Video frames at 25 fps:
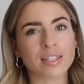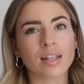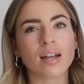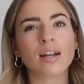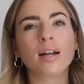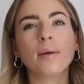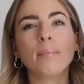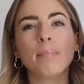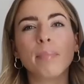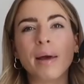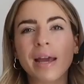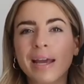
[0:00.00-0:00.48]
it's
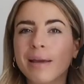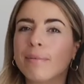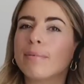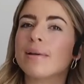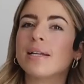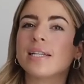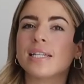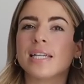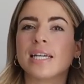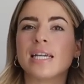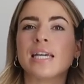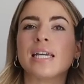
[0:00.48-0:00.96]
like a
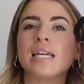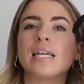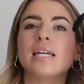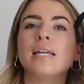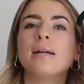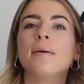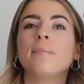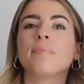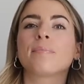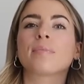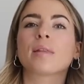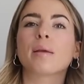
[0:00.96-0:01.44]
baby
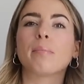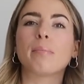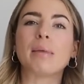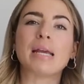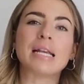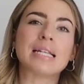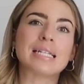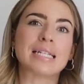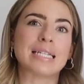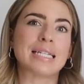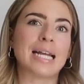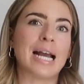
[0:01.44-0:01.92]
tee
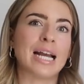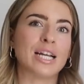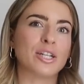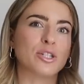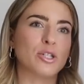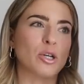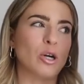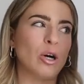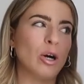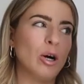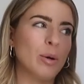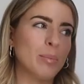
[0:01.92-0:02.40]
meets a tank
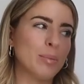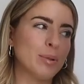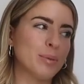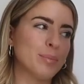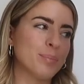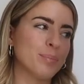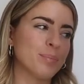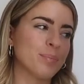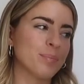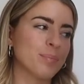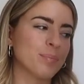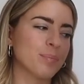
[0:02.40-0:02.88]
top
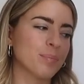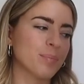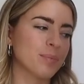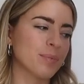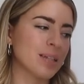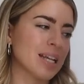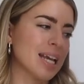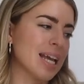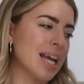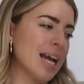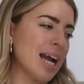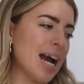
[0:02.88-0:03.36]

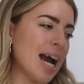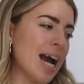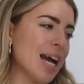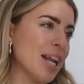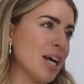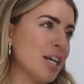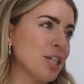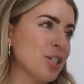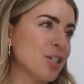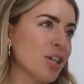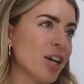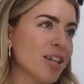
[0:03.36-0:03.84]

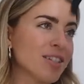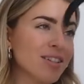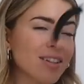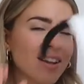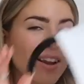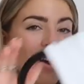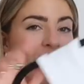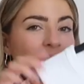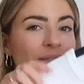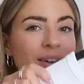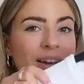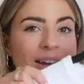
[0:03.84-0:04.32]
and I just
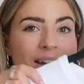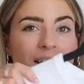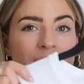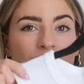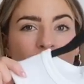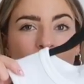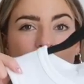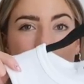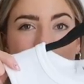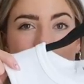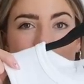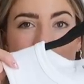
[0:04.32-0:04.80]
love it. I
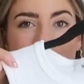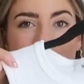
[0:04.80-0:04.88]
got this